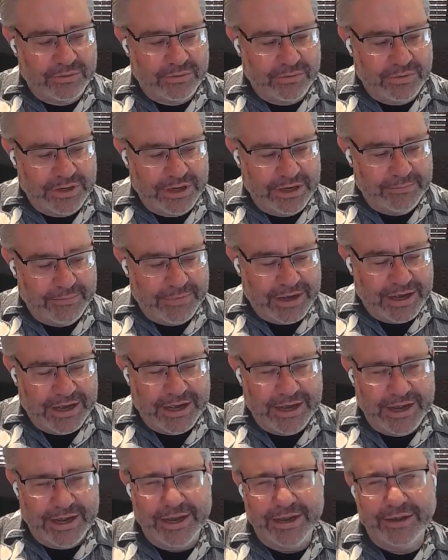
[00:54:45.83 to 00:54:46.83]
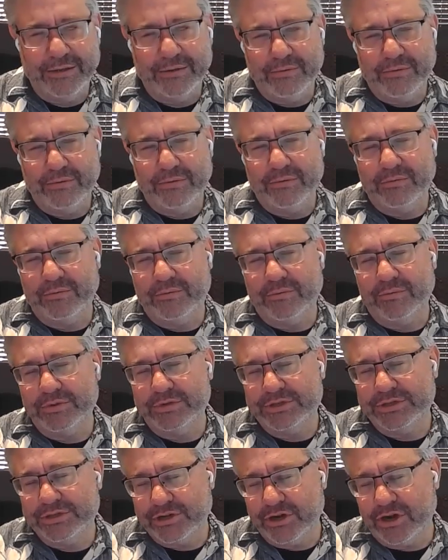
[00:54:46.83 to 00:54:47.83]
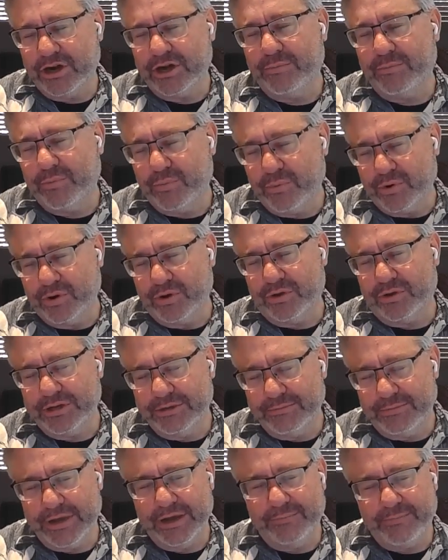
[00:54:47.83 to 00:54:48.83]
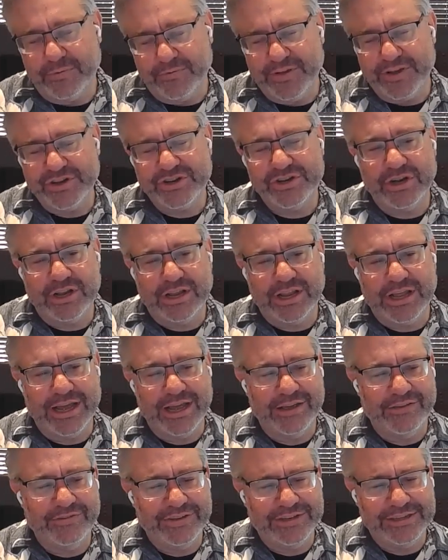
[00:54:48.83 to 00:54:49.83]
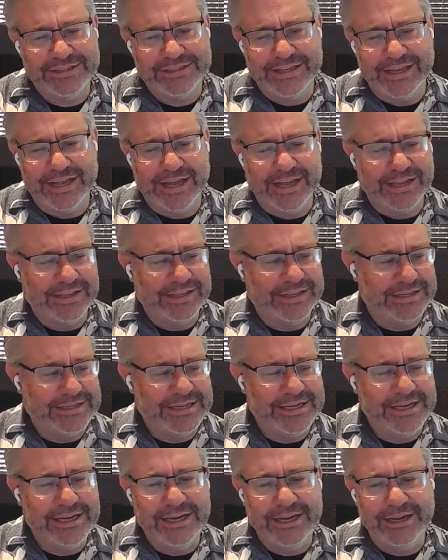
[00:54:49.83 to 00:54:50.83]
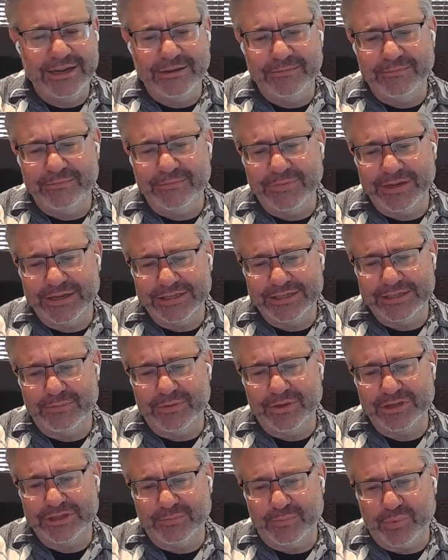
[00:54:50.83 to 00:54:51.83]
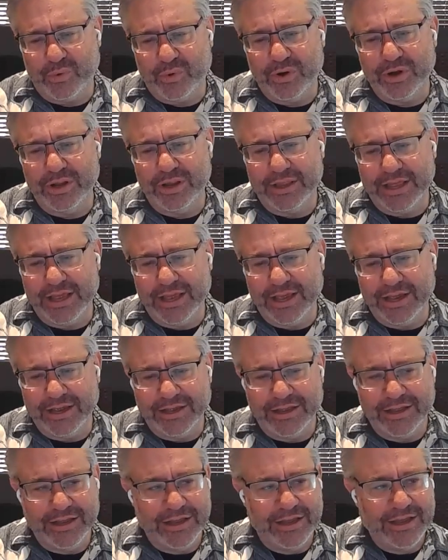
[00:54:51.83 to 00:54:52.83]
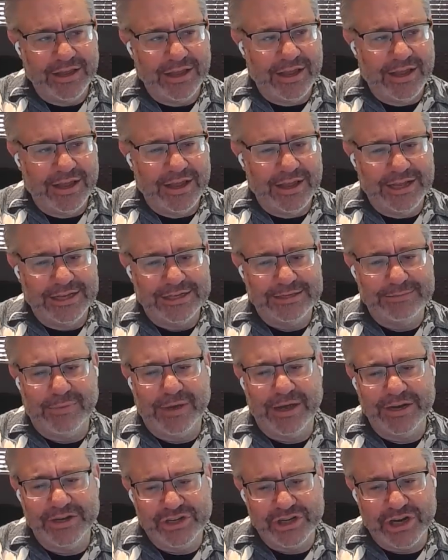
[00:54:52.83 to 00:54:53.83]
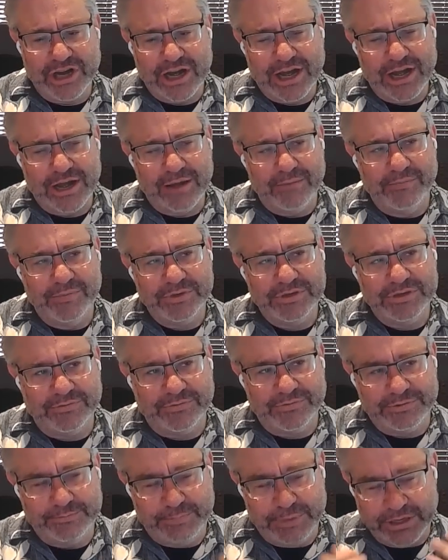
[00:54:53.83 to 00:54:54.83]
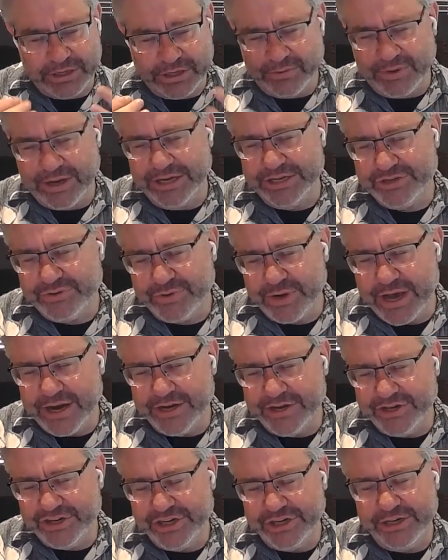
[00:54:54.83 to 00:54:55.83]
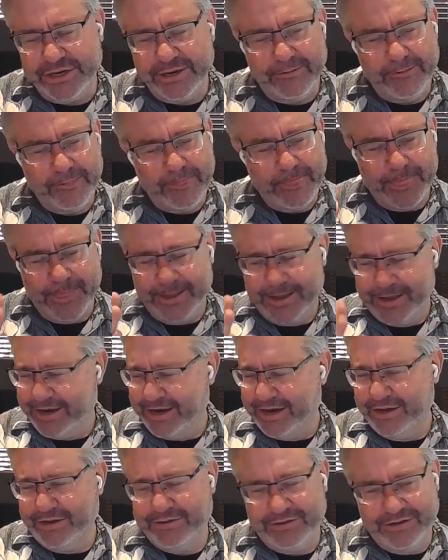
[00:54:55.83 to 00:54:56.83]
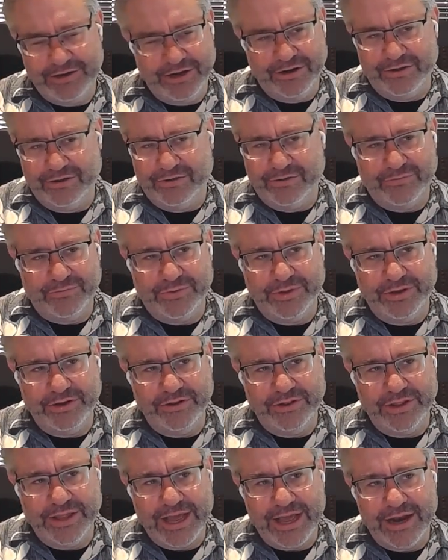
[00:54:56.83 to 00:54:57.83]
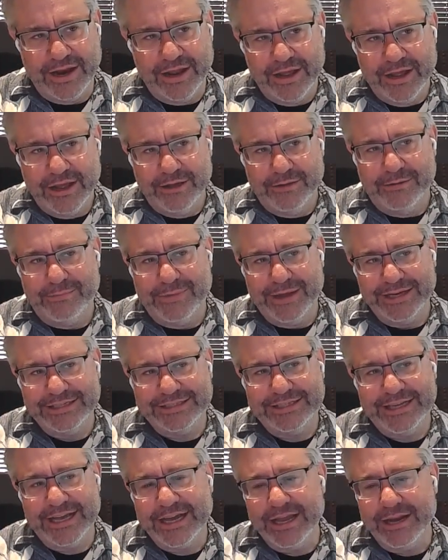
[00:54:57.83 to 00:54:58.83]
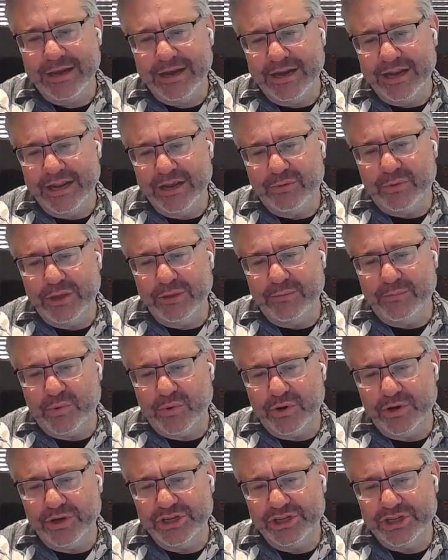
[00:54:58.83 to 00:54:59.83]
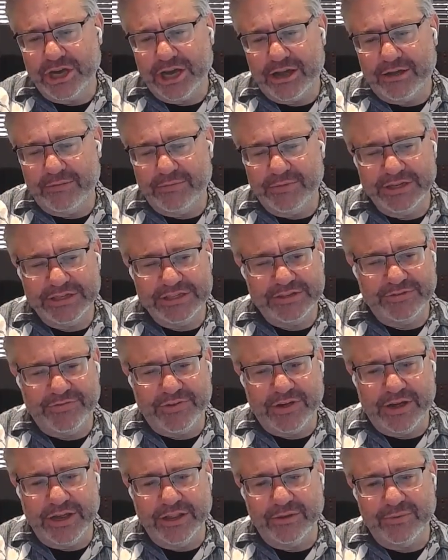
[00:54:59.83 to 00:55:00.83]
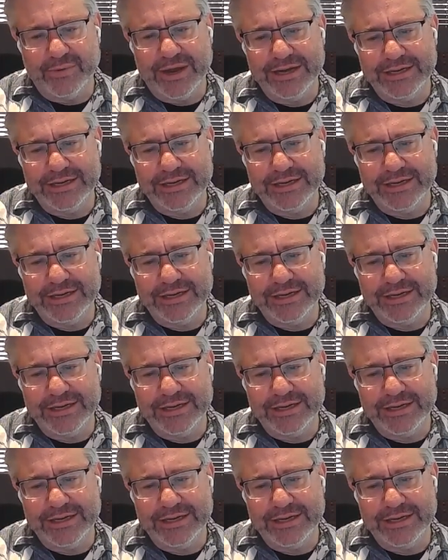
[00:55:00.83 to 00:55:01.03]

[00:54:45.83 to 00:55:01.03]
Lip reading: In my startup world, in my professional life, it's that the team is the most important thing. It's my job to pick the right strategy, and I, hopefully do that. But my second and equally important job is to find the right